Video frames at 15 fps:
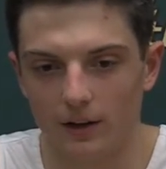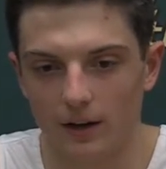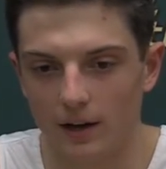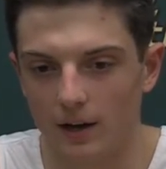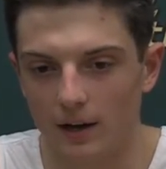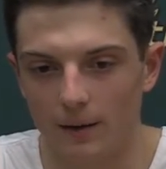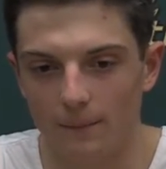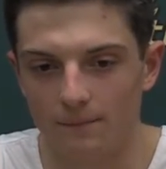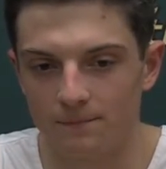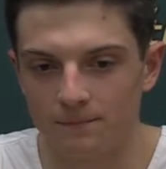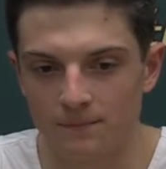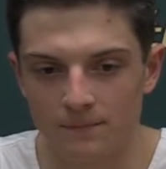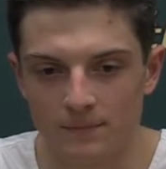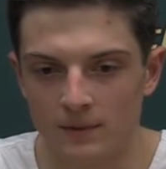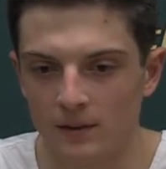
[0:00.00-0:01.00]

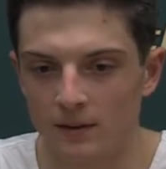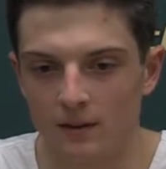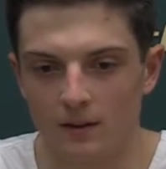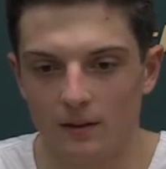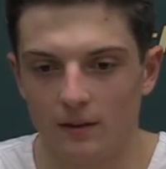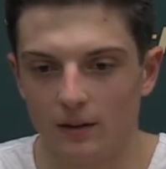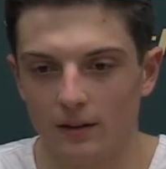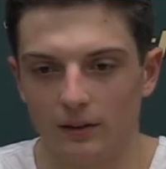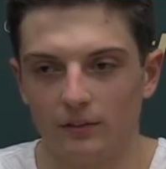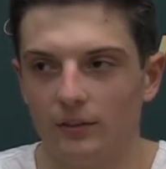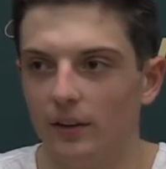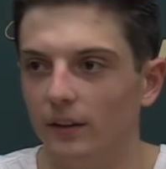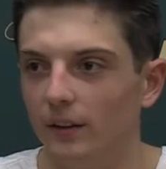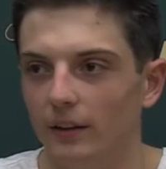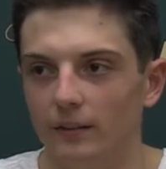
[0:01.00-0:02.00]
Like I
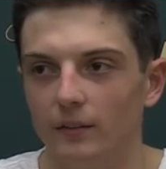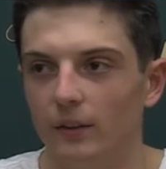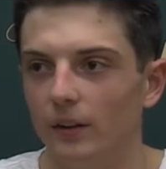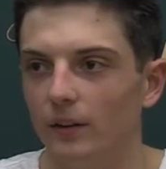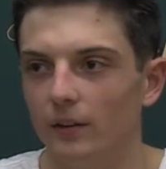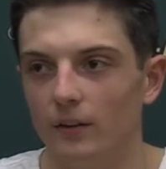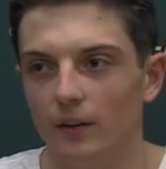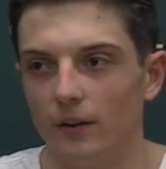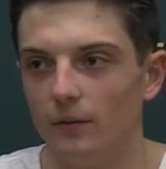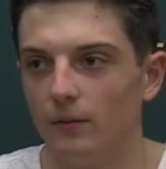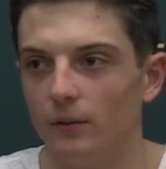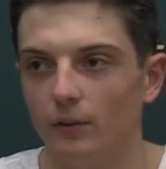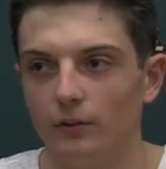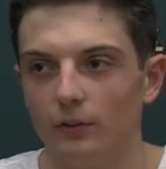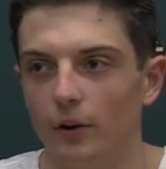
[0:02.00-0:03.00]
said, like the
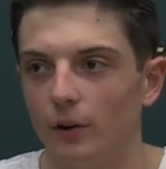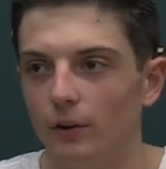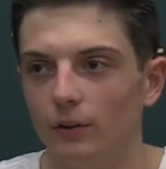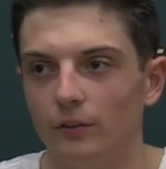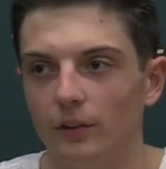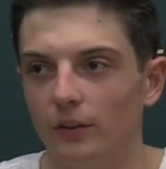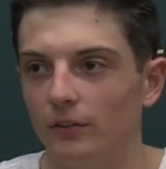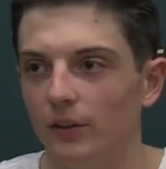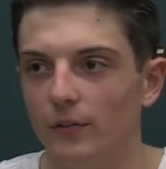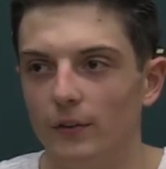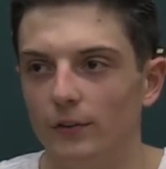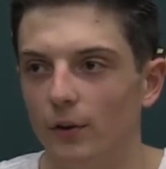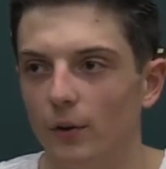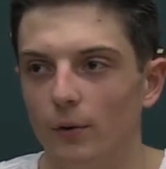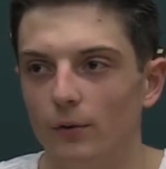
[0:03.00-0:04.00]
starters, they set the
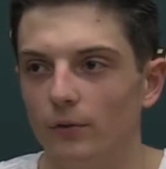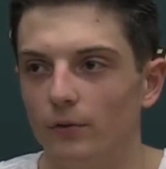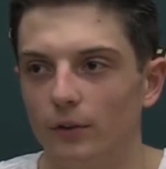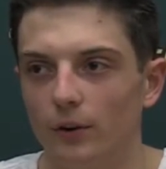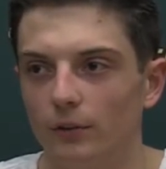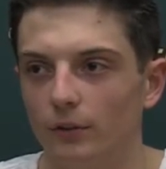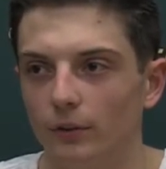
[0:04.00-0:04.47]
tone for us